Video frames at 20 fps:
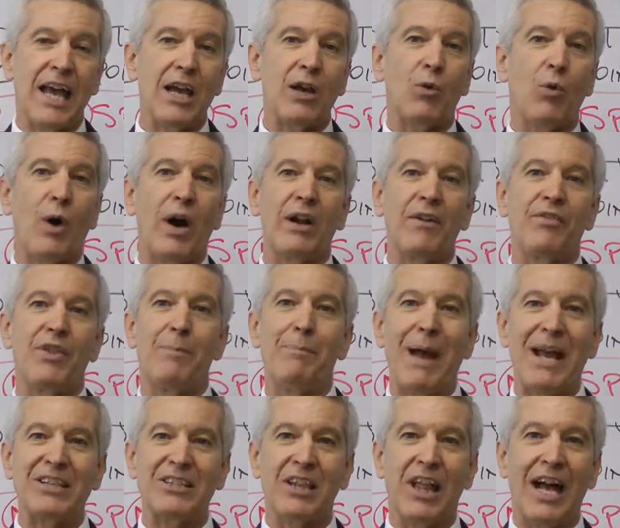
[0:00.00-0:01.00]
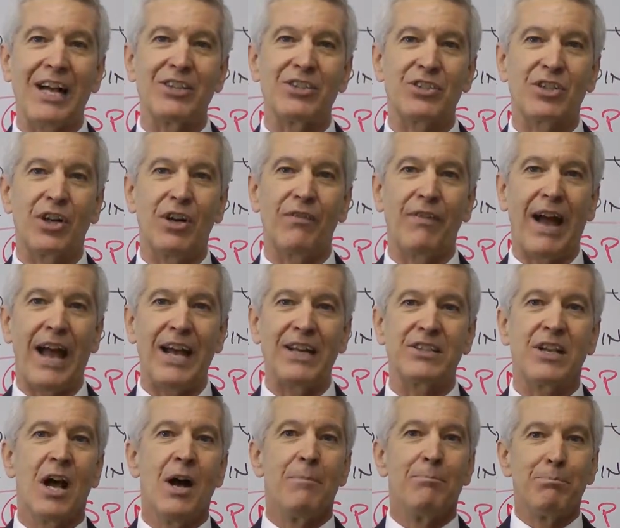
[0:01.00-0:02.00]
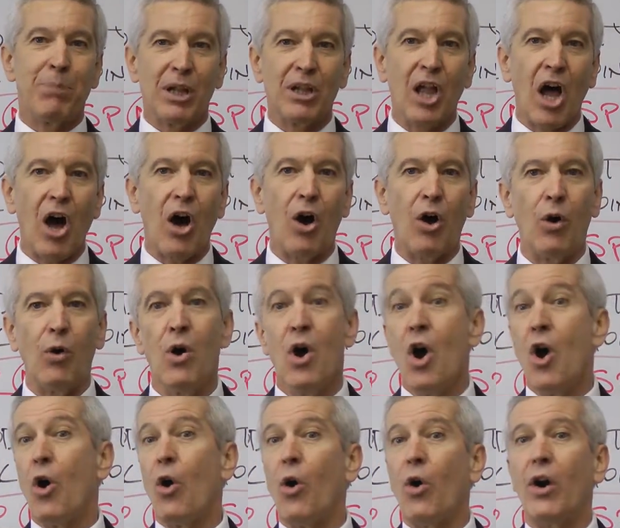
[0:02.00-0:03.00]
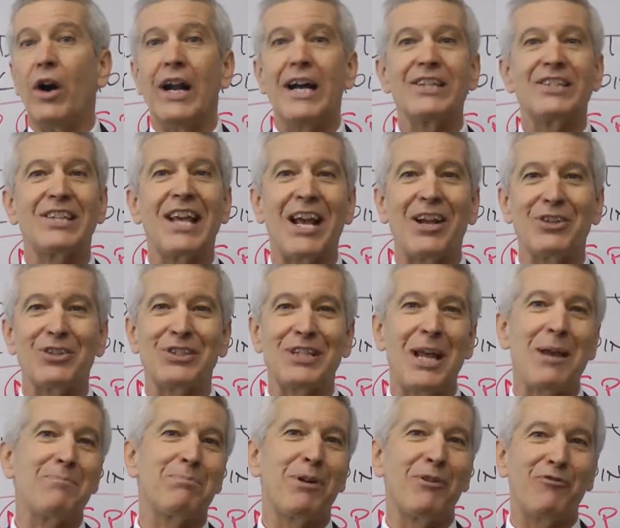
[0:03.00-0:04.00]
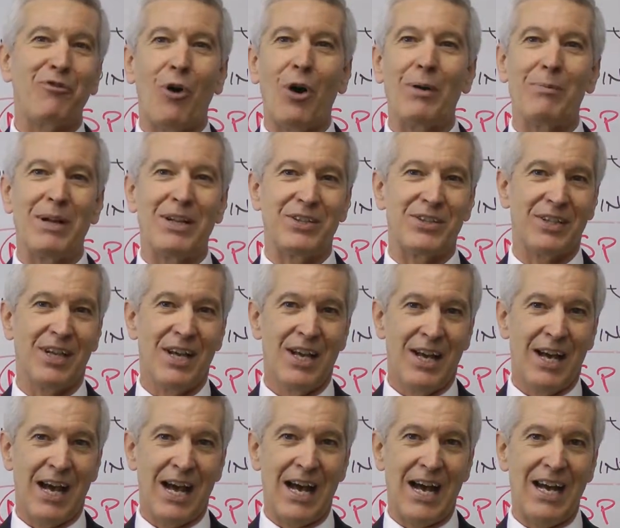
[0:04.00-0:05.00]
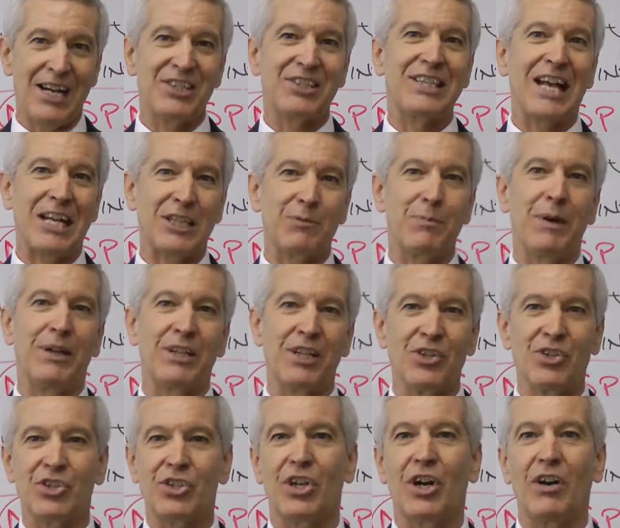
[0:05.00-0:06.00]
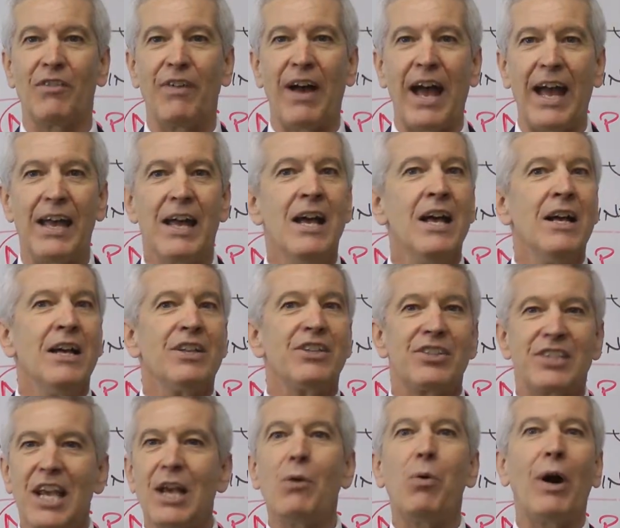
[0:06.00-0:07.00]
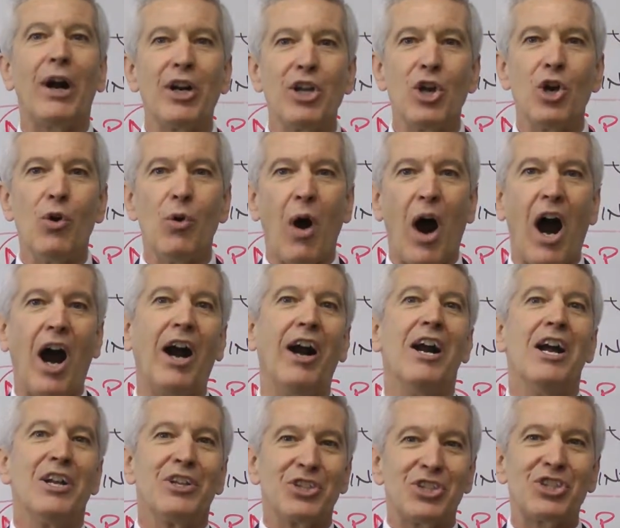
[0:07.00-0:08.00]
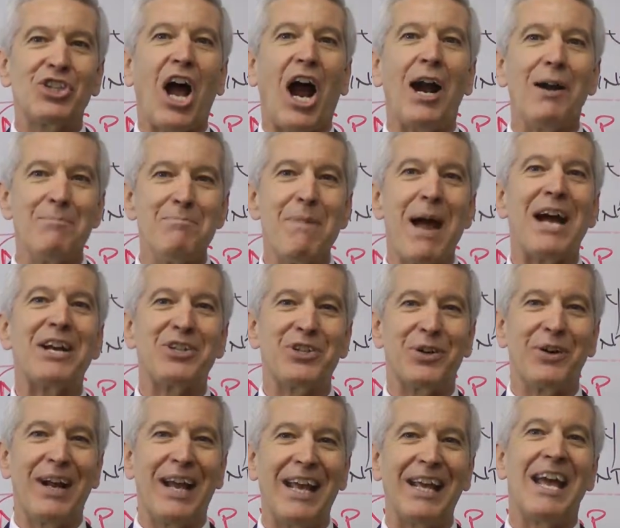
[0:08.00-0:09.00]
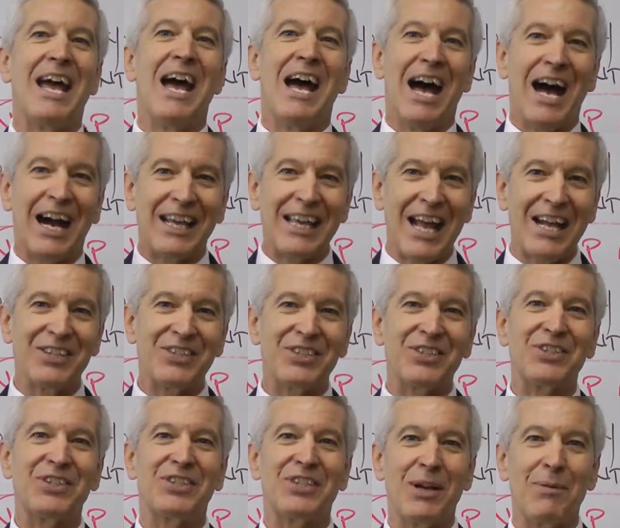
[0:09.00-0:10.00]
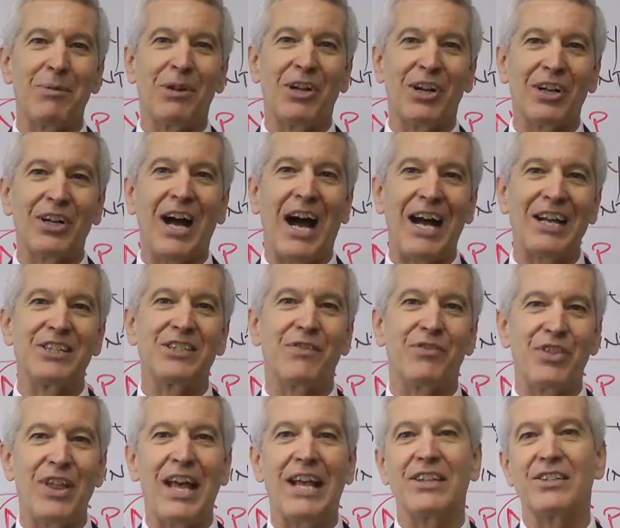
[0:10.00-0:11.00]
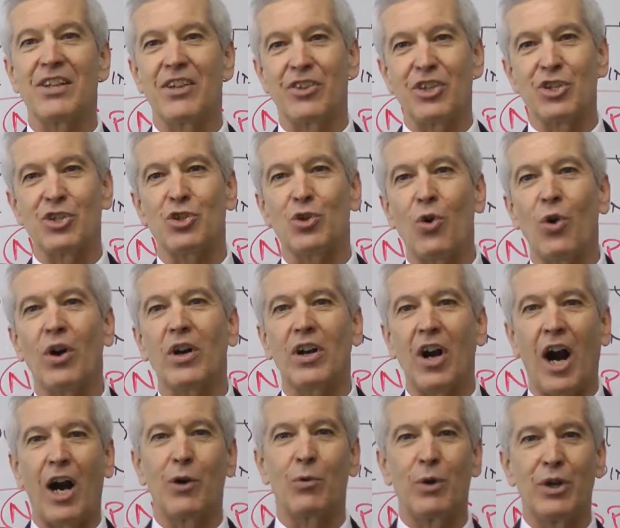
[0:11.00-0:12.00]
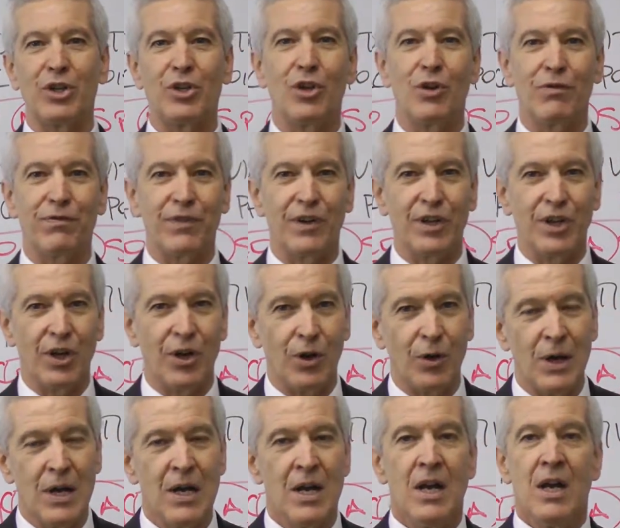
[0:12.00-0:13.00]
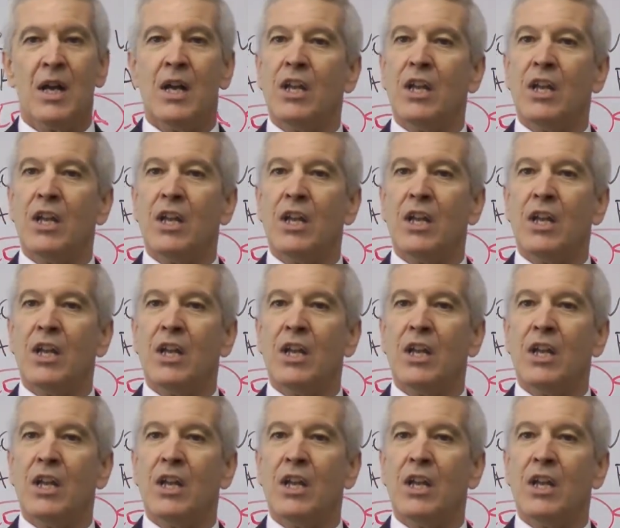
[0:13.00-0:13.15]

take one of the baseline surveys below or a sales team performance assessment and survey. See where you are. Start measuring against similar kinds of things that the scorecard would do for you.